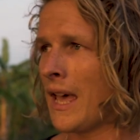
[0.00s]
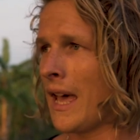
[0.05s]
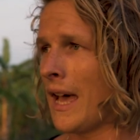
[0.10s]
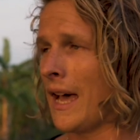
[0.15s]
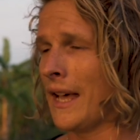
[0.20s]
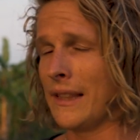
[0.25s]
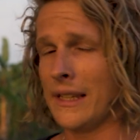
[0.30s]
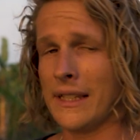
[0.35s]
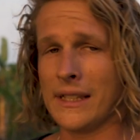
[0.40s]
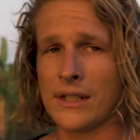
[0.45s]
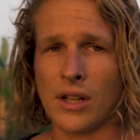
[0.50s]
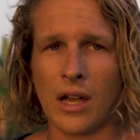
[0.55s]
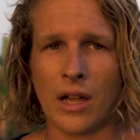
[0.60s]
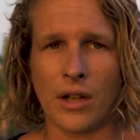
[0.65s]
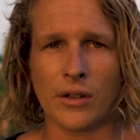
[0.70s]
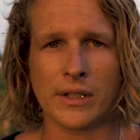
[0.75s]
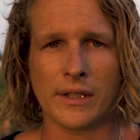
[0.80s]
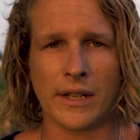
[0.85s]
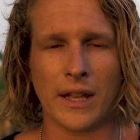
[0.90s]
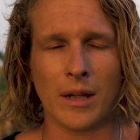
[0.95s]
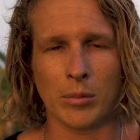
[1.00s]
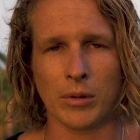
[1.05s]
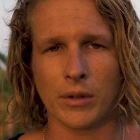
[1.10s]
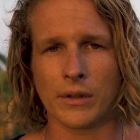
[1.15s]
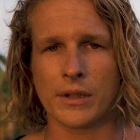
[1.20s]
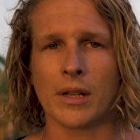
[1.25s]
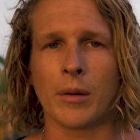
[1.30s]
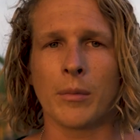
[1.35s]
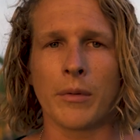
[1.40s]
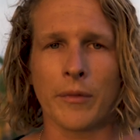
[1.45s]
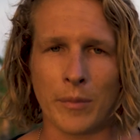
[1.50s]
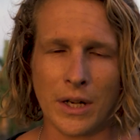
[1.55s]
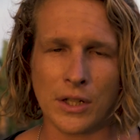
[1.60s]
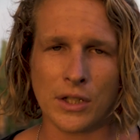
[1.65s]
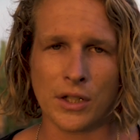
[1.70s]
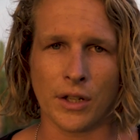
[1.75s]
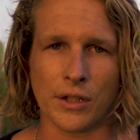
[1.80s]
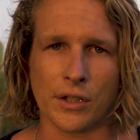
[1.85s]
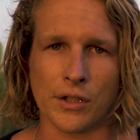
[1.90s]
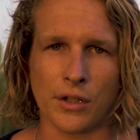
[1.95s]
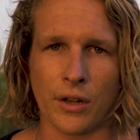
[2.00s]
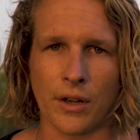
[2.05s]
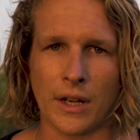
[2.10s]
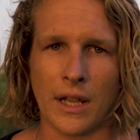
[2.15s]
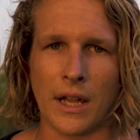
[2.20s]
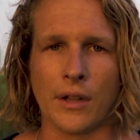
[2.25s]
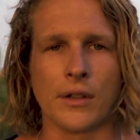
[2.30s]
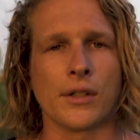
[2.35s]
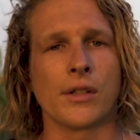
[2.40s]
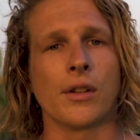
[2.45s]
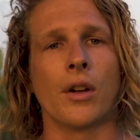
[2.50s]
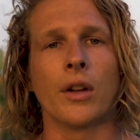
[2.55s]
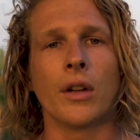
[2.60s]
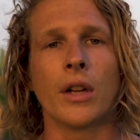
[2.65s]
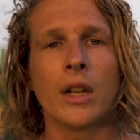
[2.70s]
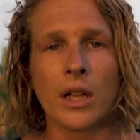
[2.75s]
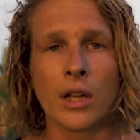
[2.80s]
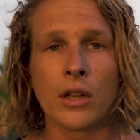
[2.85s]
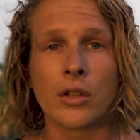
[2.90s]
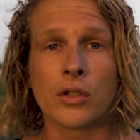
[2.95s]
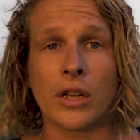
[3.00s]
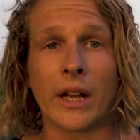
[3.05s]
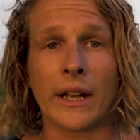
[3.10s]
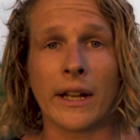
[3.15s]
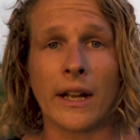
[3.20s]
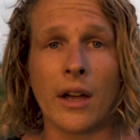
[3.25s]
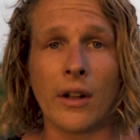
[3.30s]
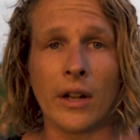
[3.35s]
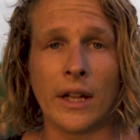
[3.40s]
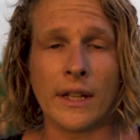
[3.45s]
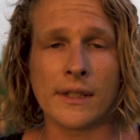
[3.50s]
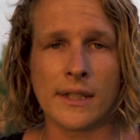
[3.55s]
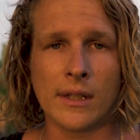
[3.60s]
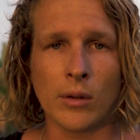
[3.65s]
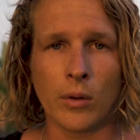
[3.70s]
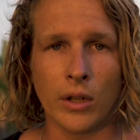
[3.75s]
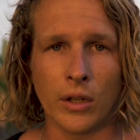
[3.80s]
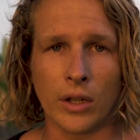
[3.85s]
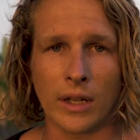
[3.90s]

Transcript: and these are how stable some of my shots turned out. So check it out and see what